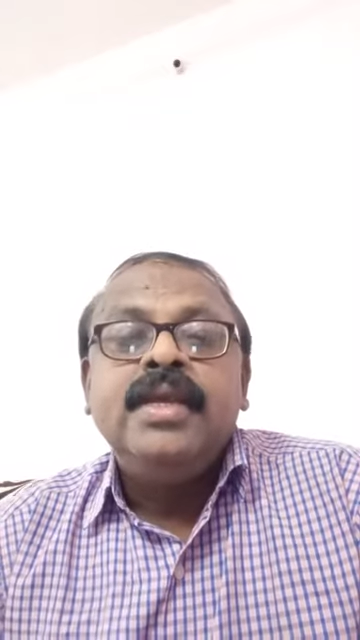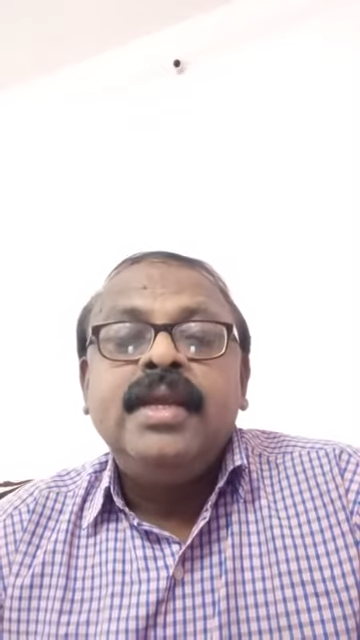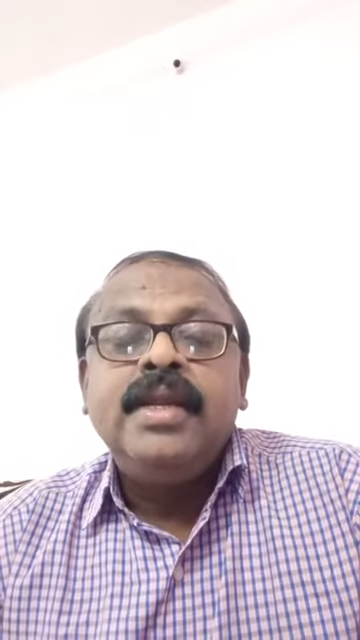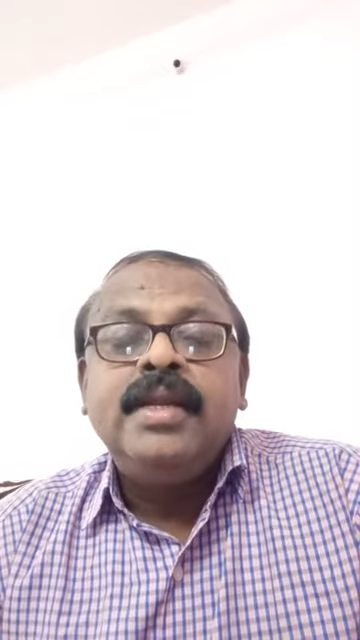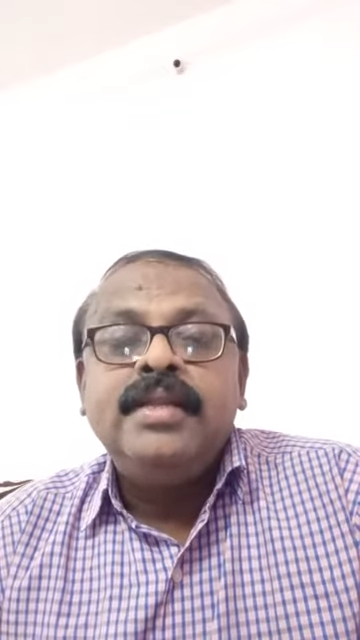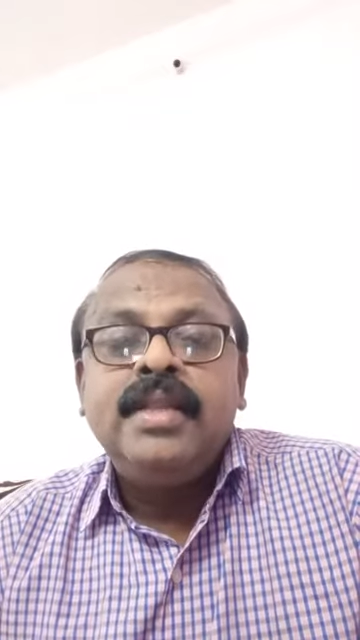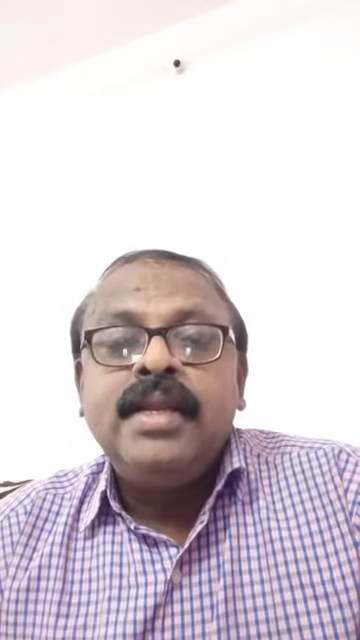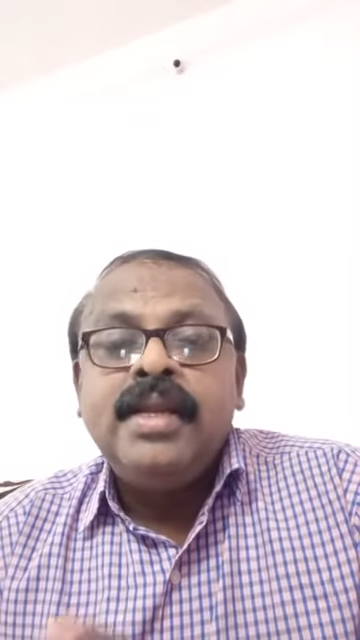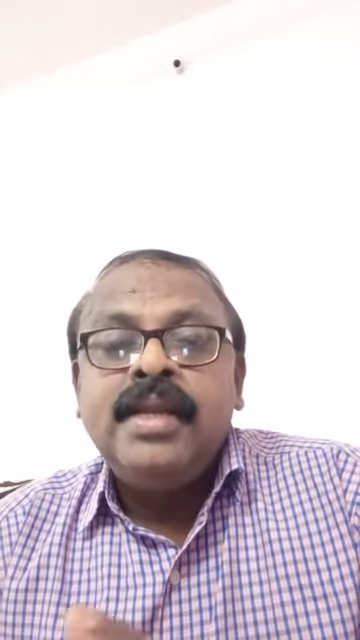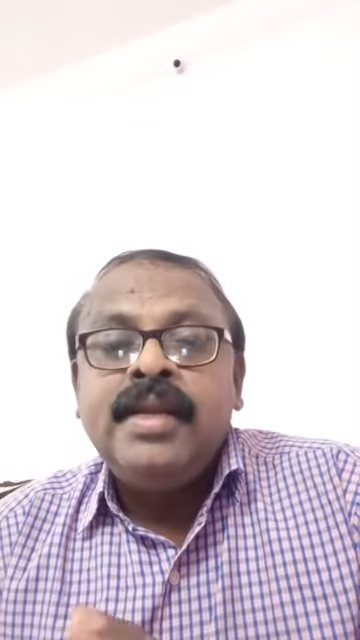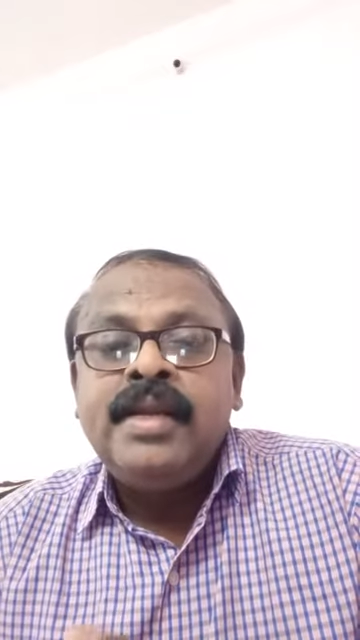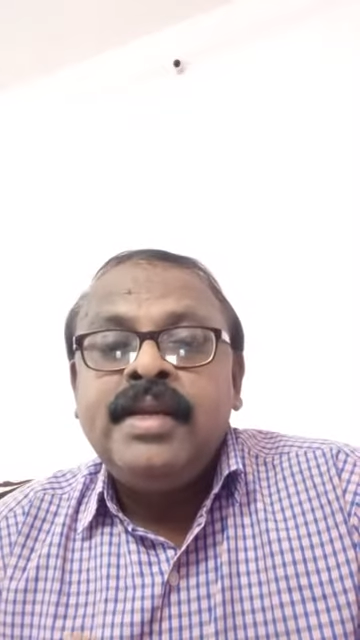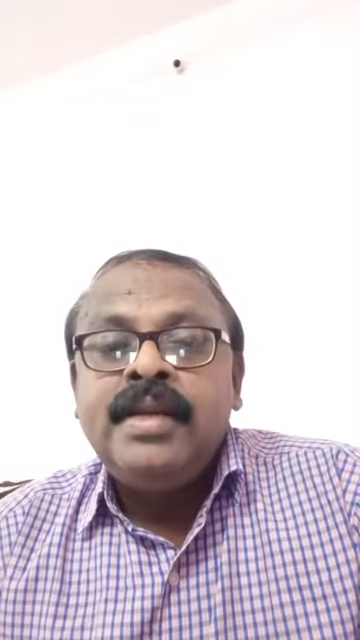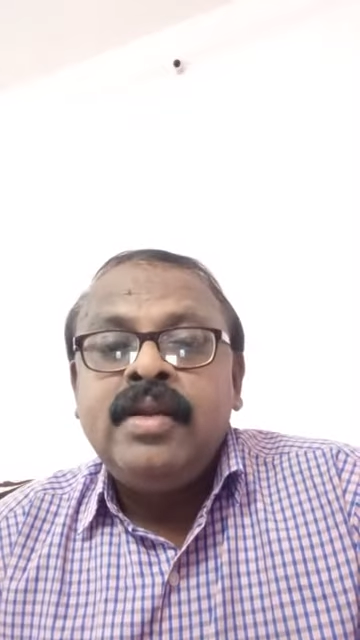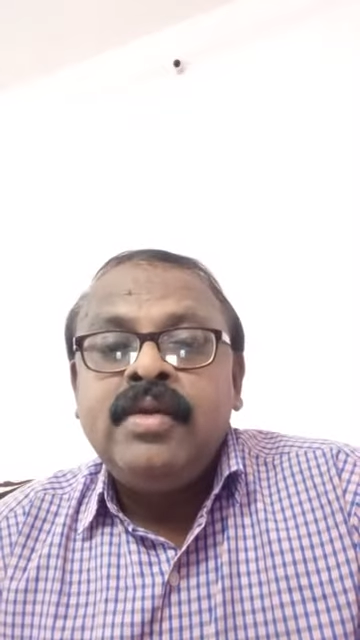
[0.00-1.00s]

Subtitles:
and the land